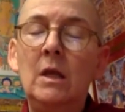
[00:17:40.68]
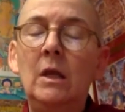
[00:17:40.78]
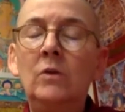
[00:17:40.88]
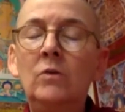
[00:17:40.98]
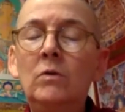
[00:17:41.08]

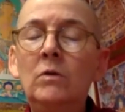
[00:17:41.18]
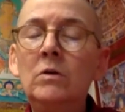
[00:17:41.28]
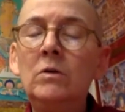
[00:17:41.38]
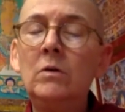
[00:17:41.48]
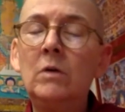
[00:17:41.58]
in
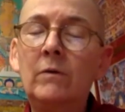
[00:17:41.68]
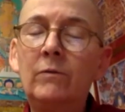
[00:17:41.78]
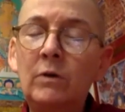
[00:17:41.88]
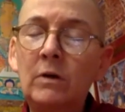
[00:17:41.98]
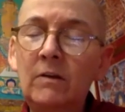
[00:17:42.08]
order
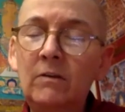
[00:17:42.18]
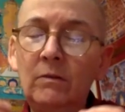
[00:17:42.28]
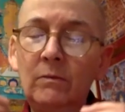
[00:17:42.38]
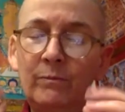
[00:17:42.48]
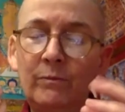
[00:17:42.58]
for
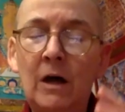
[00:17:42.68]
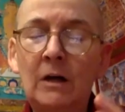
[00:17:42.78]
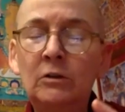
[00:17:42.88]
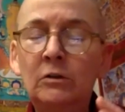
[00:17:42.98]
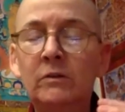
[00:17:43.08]
his
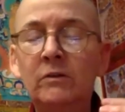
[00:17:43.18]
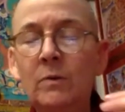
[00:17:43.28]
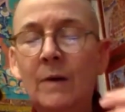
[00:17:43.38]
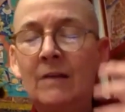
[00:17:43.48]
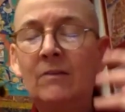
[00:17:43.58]
followers who
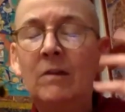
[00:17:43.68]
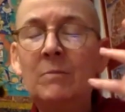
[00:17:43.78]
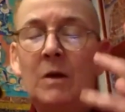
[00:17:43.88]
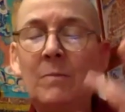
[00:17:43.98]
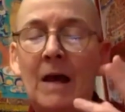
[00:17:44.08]
had some
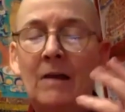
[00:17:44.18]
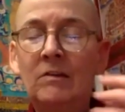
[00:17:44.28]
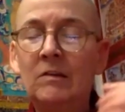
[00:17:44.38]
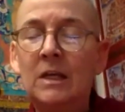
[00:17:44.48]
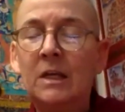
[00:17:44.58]

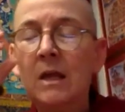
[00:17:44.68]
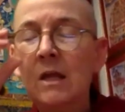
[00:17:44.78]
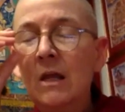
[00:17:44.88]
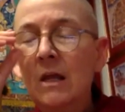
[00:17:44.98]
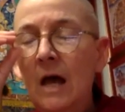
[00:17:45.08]
capacity,
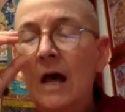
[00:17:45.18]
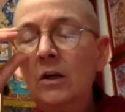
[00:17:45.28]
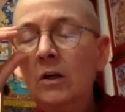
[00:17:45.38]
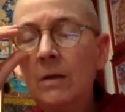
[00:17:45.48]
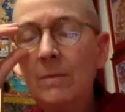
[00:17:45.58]

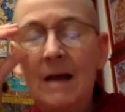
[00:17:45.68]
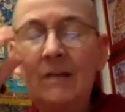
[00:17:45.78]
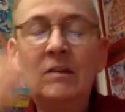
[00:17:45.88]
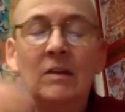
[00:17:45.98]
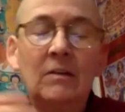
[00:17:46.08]
higher
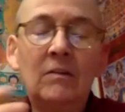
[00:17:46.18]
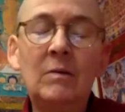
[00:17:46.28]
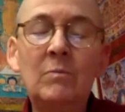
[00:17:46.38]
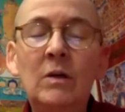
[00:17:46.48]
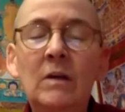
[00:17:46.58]
capacity in
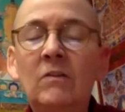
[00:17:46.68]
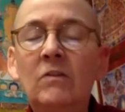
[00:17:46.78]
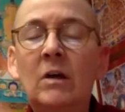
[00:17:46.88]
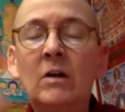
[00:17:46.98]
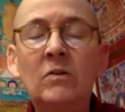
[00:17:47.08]
some ways,
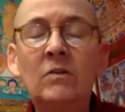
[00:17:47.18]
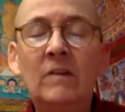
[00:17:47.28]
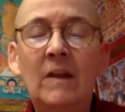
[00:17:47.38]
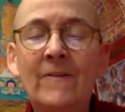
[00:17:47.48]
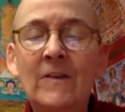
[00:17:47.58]
to
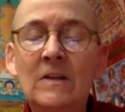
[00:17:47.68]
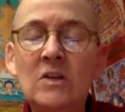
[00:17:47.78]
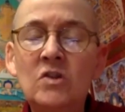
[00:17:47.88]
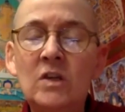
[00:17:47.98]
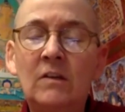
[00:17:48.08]
understand the
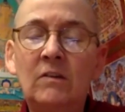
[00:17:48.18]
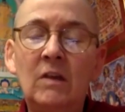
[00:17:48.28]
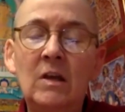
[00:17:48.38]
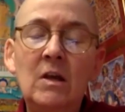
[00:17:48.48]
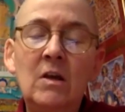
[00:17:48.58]
teachings
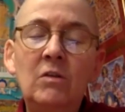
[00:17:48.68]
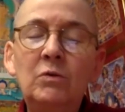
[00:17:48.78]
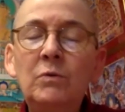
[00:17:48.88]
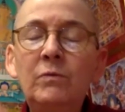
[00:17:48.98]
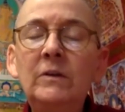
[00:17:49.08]

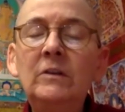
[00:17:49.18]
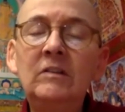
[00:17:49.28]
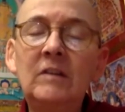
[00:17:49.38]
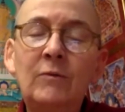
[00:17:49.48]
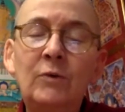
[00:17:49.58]
through
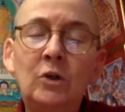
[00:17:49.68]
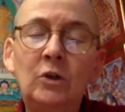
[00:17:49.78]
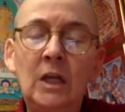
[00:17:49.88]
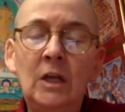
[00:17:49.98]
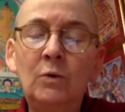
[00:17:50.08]
philosophical
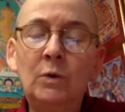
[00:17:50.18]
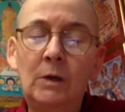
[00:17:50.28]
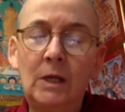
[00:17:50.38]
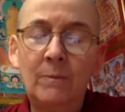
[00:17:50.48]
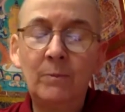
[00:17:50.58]

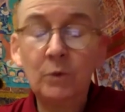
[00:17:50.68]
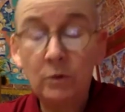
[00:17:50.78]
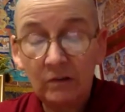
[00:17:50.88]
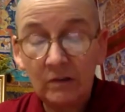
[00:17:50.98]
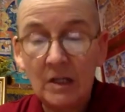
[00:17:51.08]
inquiry, through
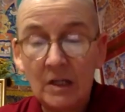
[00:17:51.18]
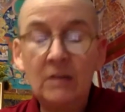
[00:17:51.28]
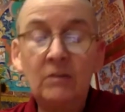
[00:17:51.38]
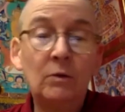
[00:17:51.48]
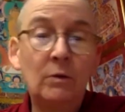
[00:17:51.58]
study.
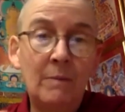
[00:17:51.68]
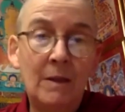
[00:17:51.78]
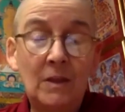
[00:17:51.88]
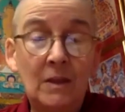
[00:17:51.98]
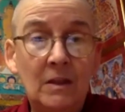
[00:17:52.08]
So it
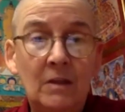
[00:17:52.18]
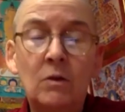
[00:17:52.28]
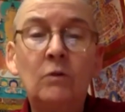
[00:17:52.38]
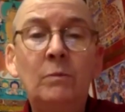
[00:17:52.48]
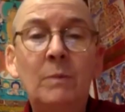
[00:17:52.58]
meant that
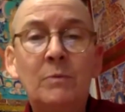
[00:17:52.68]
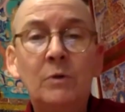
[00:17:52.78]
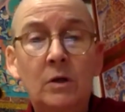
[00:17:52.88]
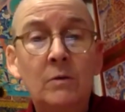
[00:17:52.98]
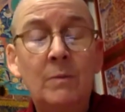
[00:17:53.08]
those people
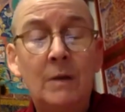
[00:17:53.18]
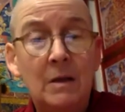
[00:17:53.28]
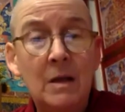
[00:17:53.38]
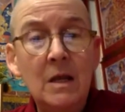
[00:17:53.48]
could have been